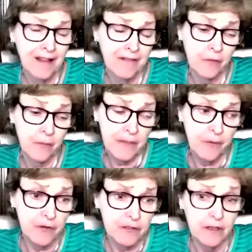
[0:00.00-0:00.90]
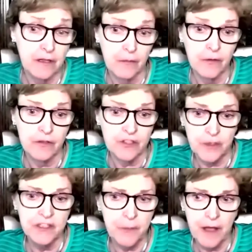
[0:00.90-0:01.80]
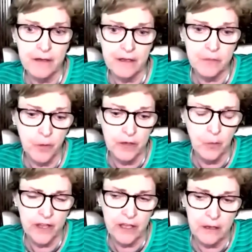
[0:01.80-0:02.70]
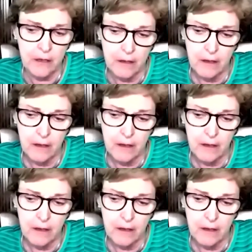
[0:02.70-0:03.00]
For me personally, a real sweet spot is when we